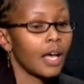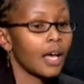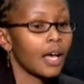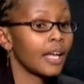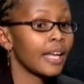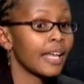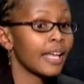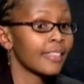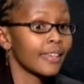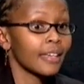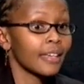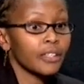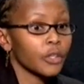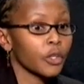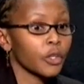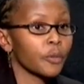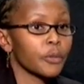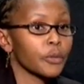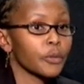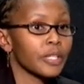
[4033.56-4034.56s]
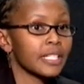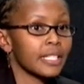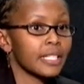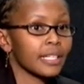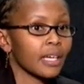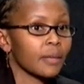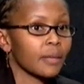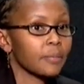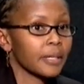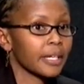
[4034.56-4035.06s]
I think the community
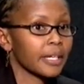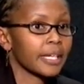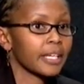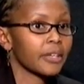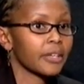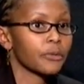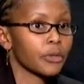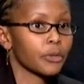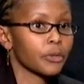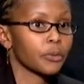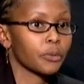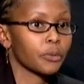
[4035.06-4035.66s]
can be a hero.